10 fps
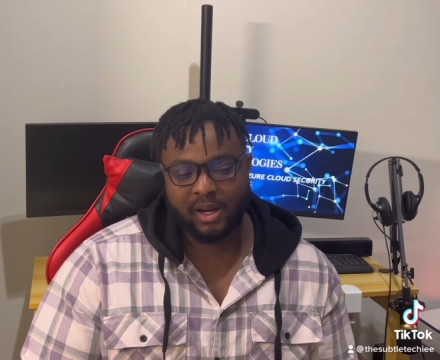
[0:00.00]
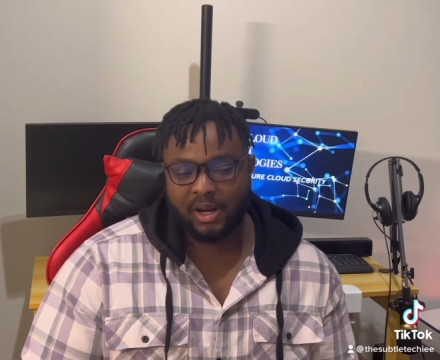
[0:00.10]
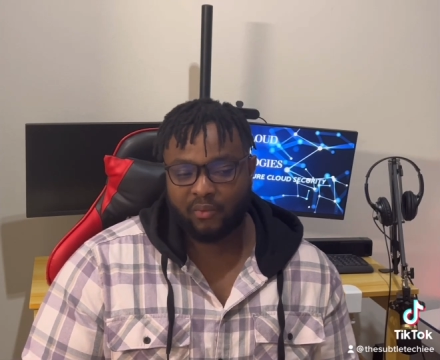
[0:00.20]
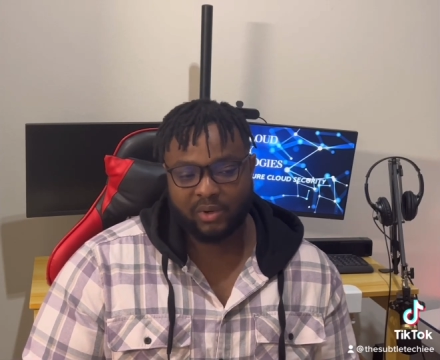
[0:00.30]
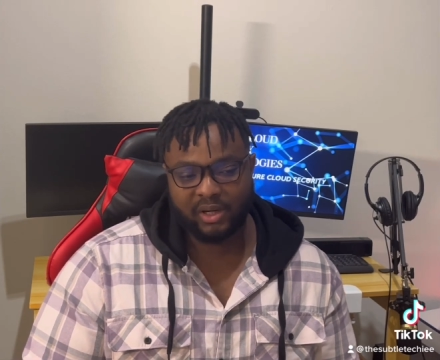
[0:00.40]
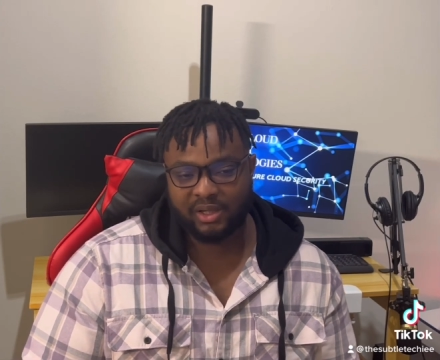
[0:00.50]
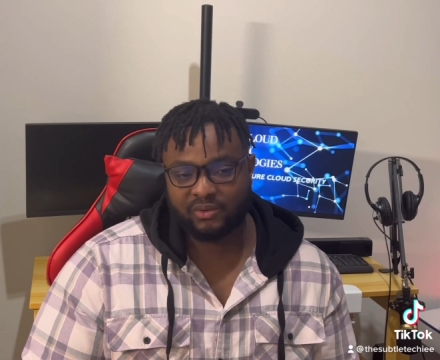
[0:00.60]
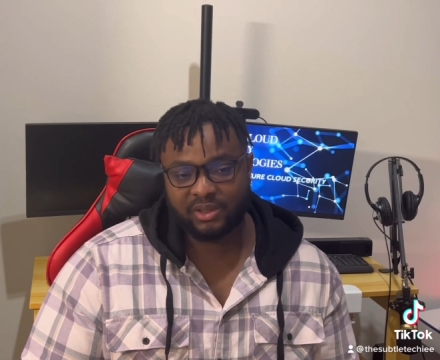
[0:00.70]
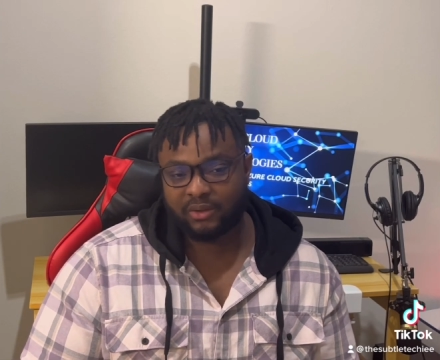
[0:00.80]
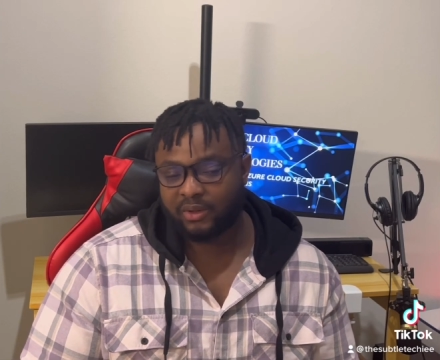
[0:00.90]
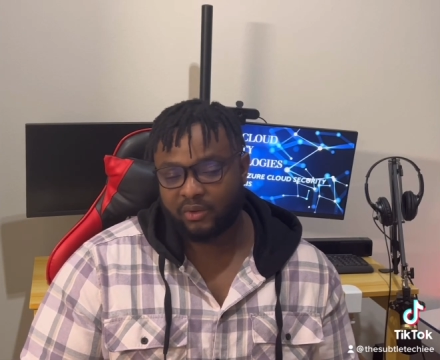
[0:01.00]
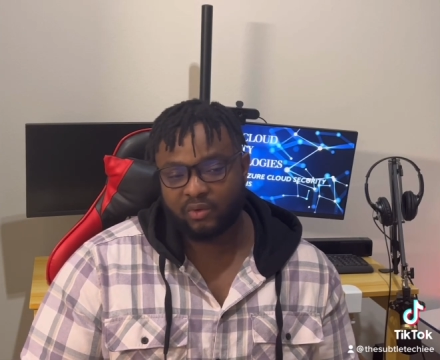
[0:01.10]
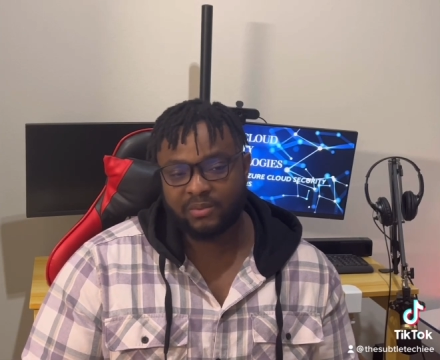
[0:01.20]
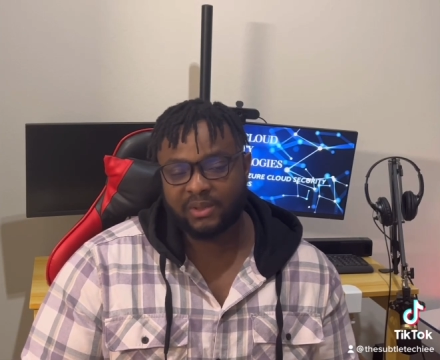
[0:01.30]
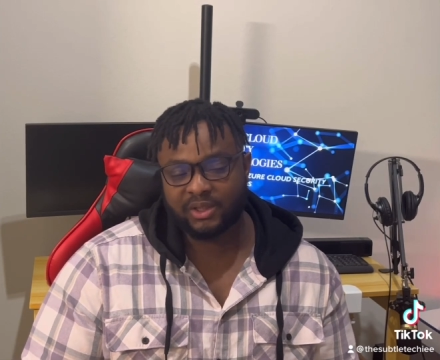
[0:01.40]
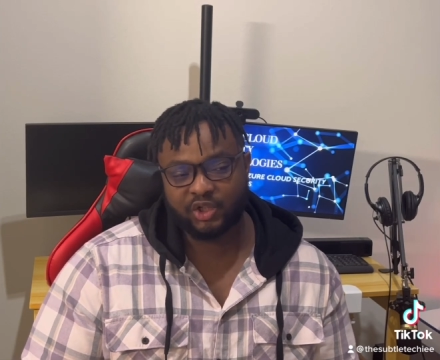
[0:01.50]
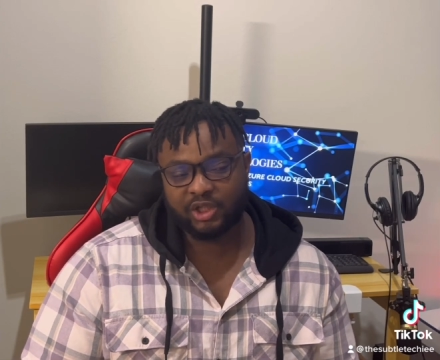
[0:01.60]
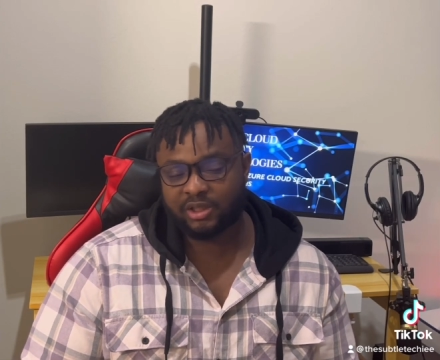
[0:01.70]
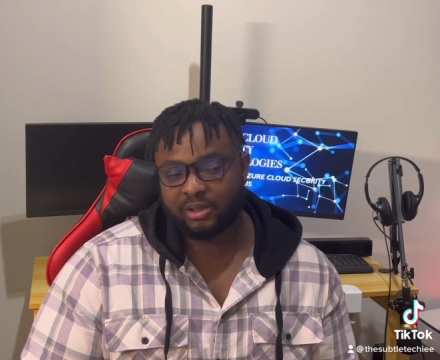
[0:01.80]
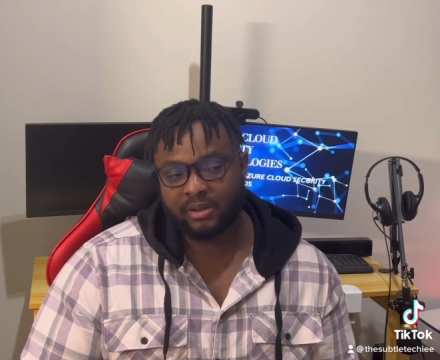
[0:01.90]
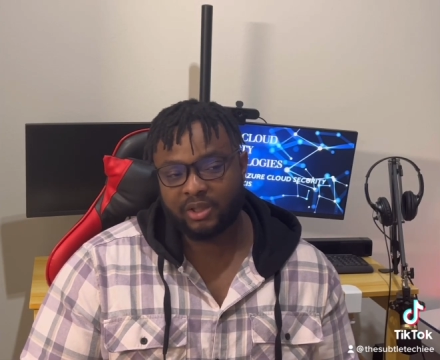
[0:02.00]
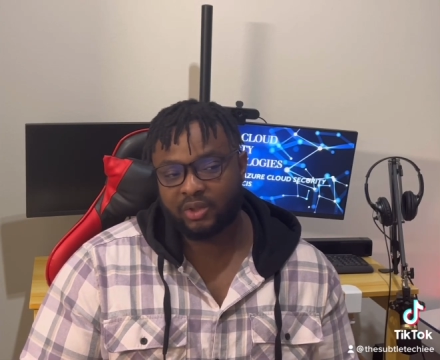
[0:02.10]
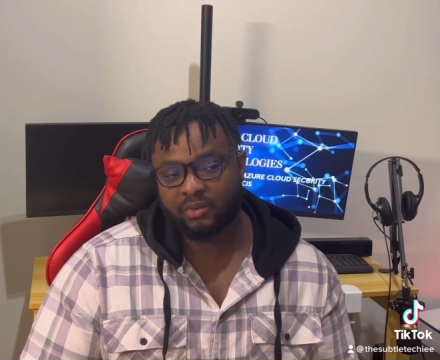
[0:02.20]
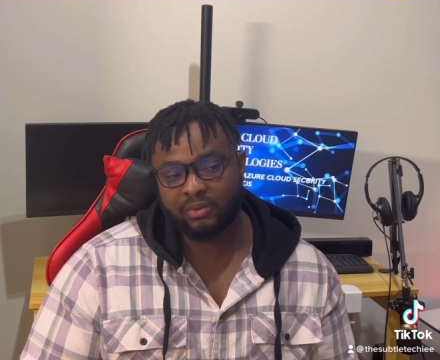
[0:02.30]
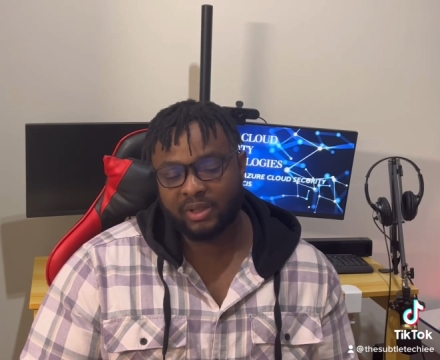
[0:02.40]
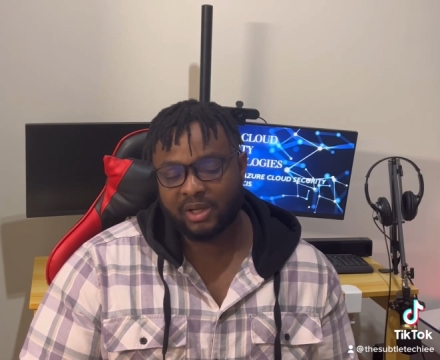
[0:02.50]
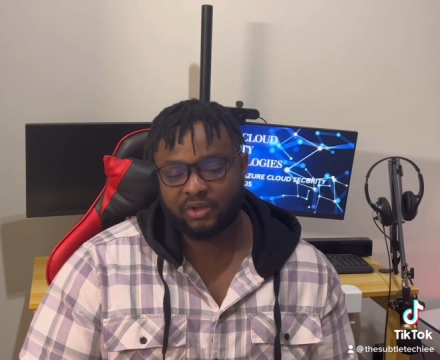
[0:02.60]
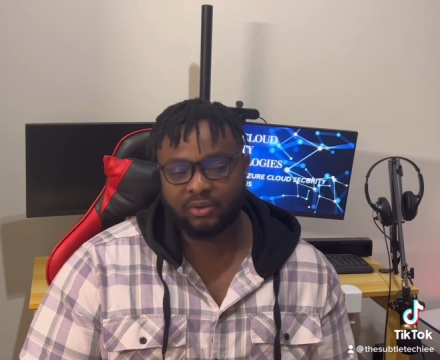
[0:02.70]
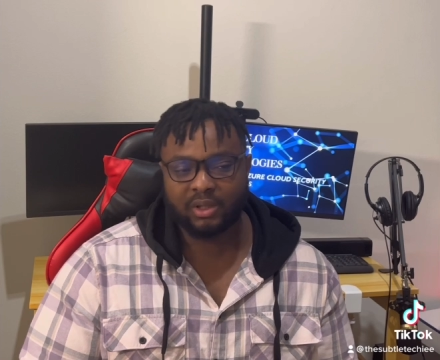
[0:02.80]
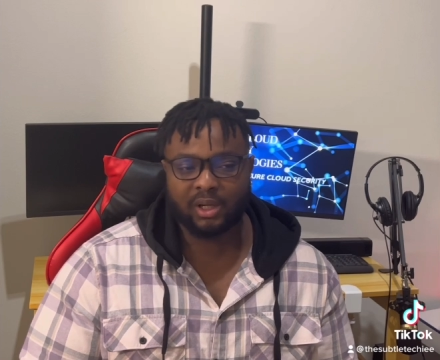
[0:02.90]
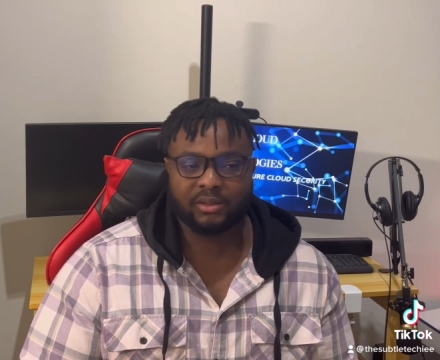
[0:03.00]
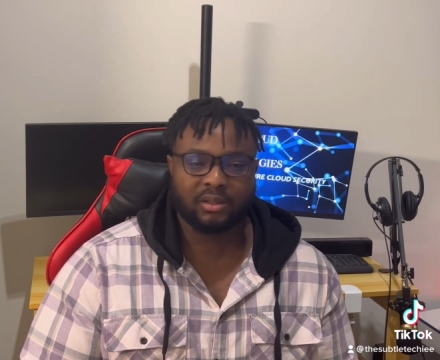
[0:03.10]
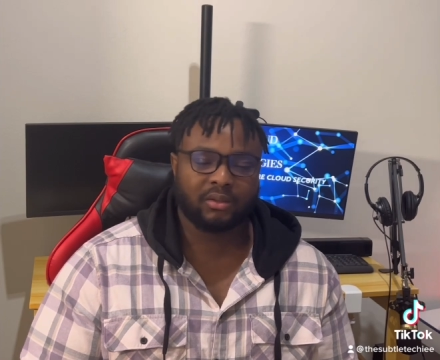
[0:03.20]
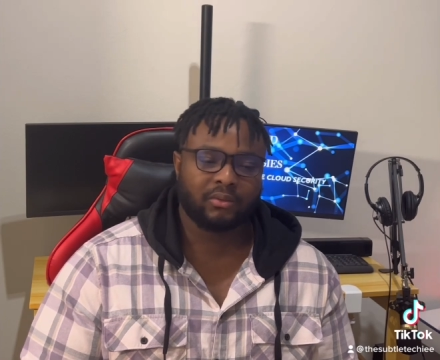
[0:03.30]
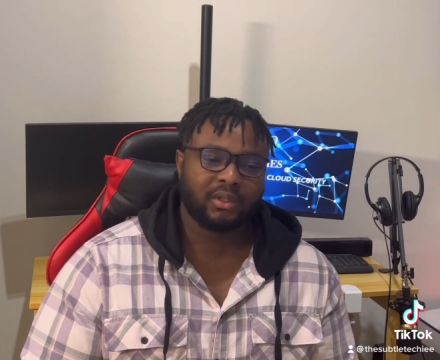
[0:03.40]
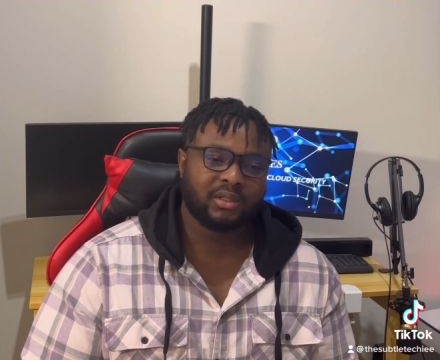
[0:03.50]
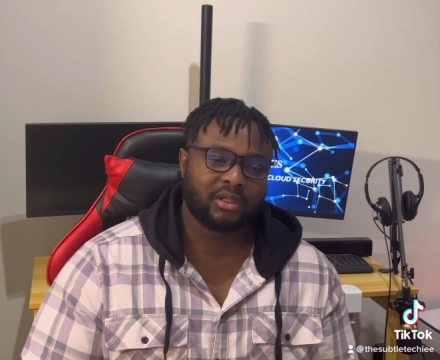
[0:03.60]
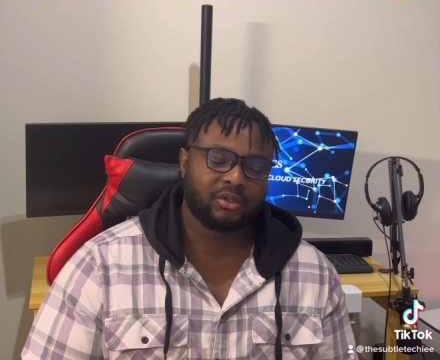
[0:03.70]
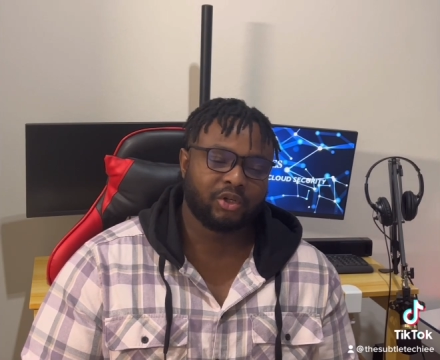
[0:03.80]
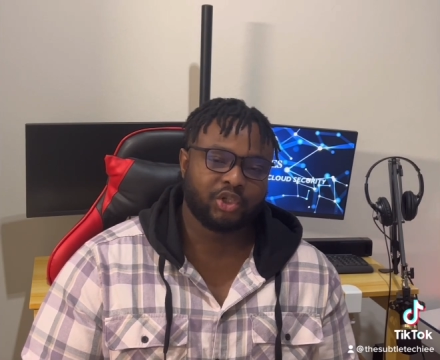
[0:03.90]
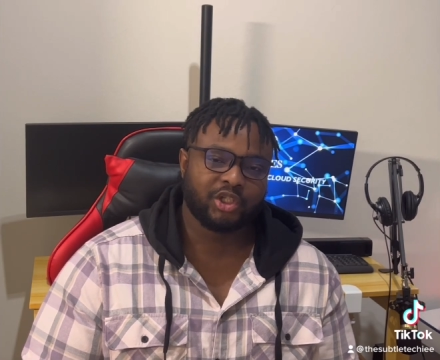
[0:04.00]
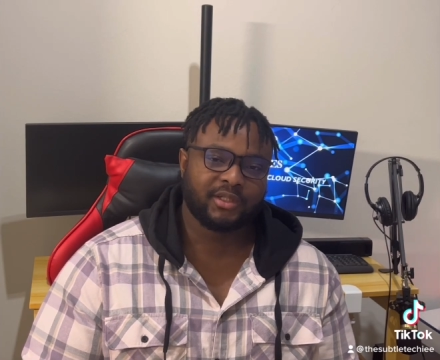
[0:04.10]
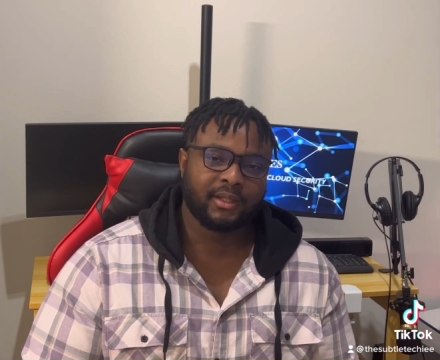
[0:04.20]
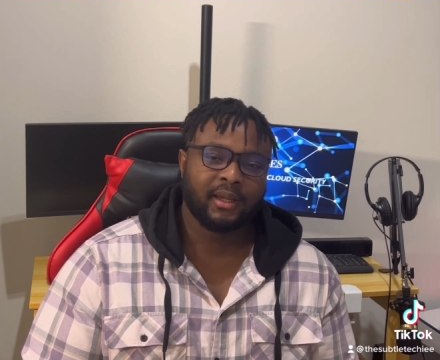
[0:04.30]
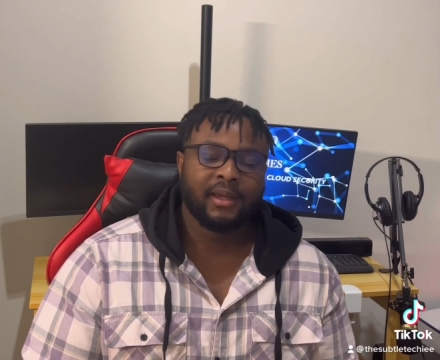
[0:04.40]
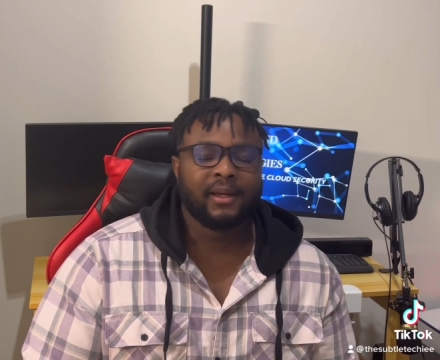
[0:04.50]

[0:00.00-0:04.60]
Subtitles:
And what are network security groups? It's just a tool in Azure Cloud Security Technologies